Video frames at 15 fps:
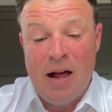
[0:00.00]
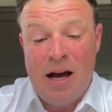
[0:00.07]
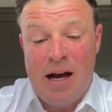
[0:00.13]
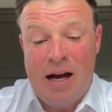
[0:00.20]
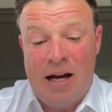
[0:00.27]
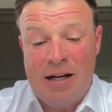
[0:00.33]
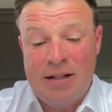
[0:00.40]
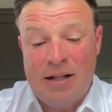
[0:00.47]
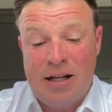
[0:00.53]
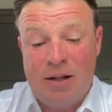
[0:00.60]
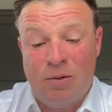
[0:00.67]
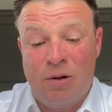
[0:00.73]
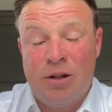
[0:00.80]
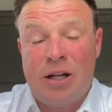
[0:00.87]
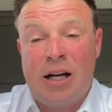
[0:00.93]
And
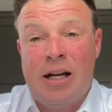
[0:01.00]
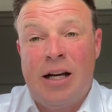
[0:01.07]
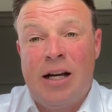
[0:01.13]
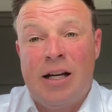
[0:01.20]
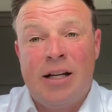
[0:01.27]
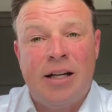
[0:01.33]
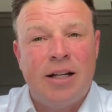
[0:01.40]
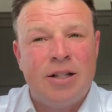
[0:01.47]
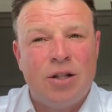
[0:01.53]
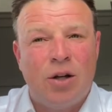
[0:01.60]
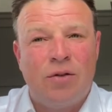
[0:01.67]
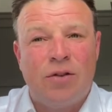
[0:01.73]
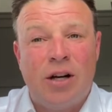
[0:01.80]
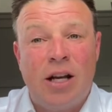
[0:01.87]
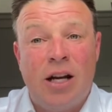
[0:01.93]
the one that I like in it is
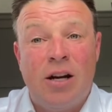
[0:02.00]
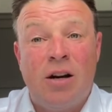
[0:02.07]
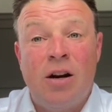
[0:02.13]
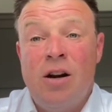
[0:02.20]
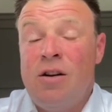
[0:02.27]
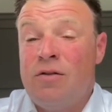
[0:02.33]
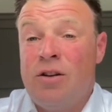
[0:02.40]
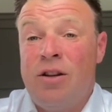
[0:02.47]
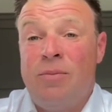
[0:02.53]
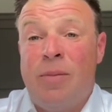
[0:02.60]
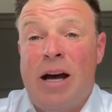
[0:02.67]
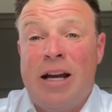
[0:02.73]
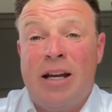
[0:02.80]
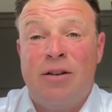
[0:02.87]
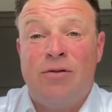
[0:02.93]
over here from the
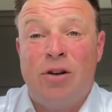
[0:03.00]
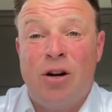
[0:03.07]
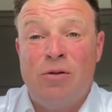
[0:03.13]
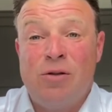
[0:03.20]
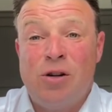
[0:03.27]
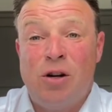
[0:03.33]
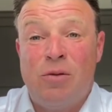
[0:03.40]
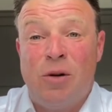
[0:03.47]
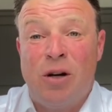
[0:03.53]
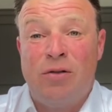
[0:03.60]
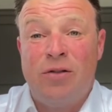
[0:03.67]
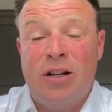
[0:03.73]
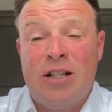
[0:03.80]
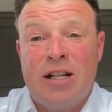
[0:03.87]
banging form Joe Murphy.